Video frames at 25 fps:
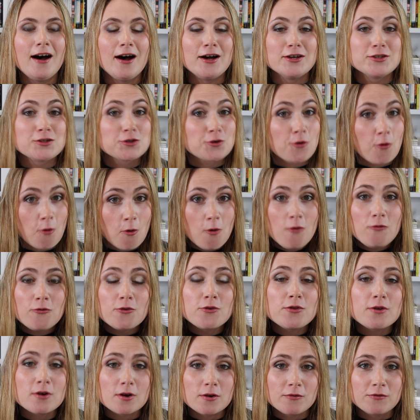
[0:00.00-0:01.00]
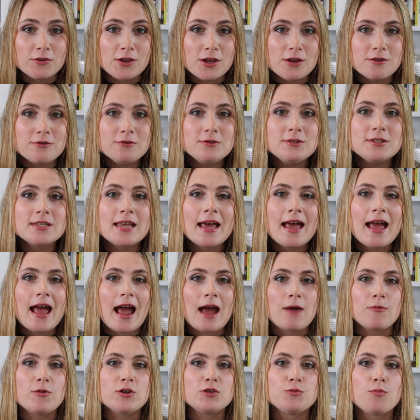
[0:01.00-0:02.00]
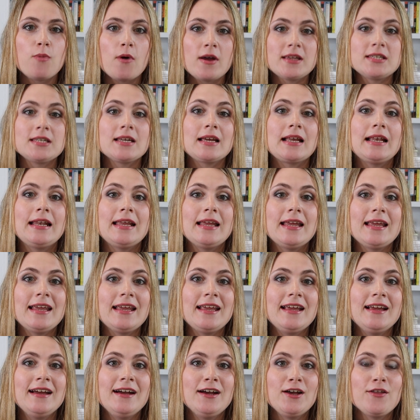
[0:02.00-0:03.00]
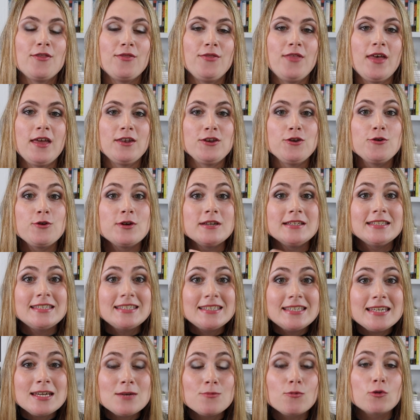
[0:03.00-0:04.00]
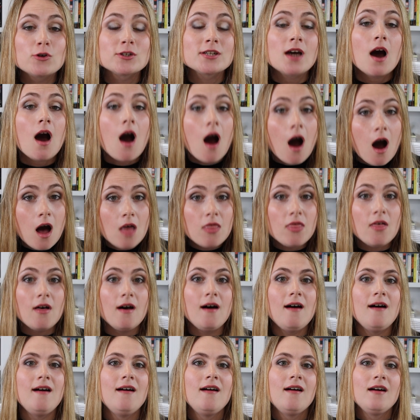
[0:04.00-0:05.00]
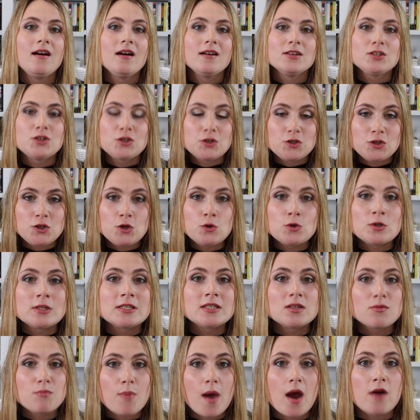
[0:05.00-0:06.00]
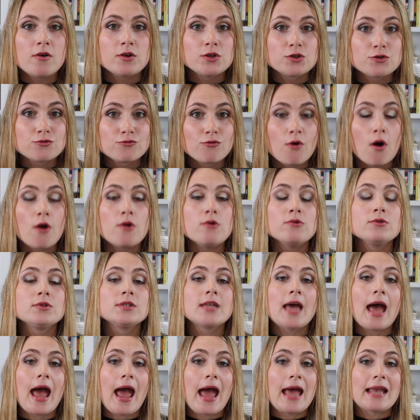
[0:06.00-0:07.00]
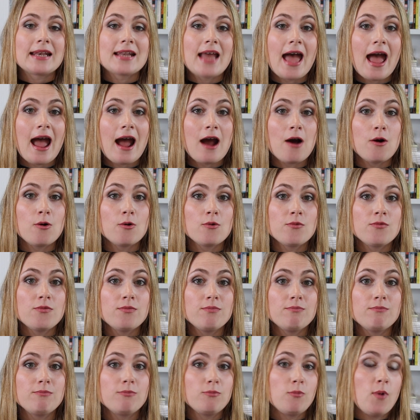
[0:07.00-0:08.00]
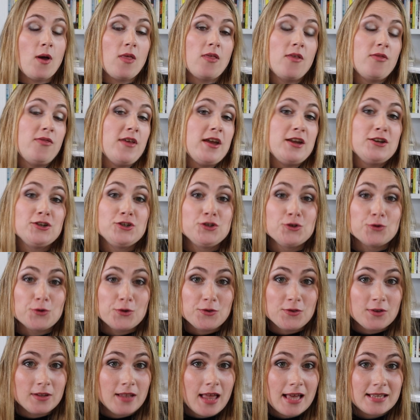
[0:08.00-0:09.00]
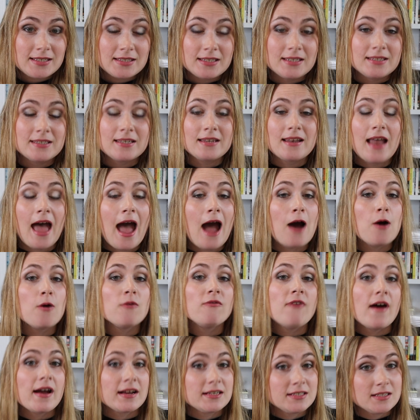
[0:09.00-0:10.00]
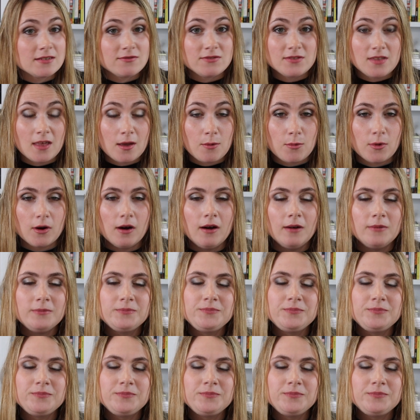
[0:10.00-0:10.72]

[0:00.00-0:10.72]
score for the reviews, which basically then you can see what other students and parents wrote and whether they enjoyed the lessons and how effective they were.